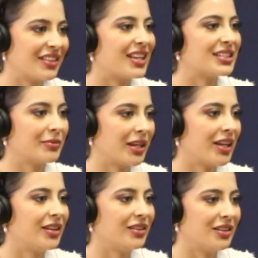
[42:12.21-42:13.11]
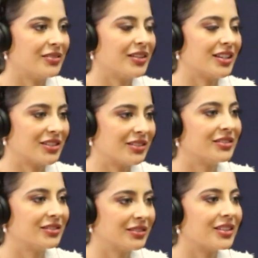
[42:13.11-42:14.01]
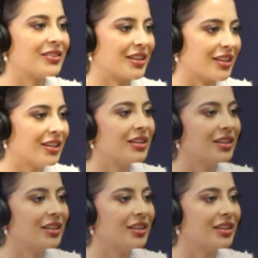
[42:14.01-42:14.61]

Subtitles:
So that's something he could go and get. Okay.